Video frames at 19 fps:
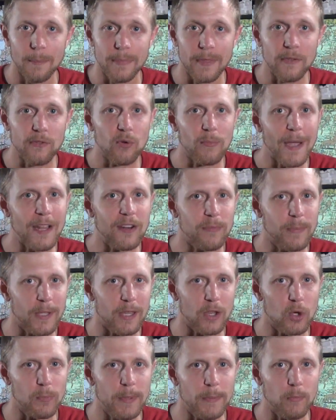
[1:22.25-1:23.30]
This reminds me a
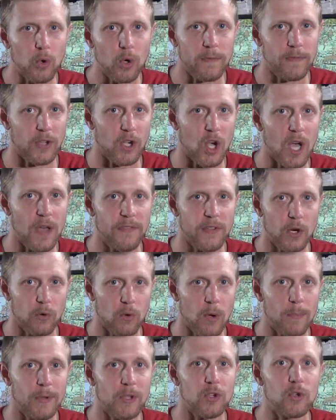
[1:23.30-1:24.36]
little bit more of the coffee
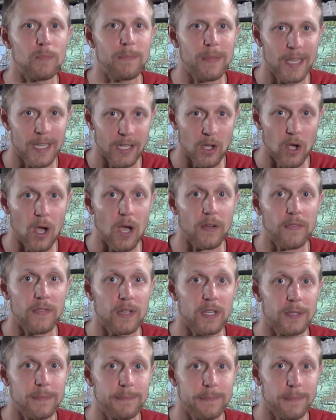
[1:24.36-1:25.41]
aroma you'd pick off
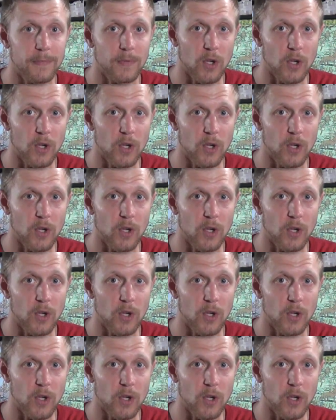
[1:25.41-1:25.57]
a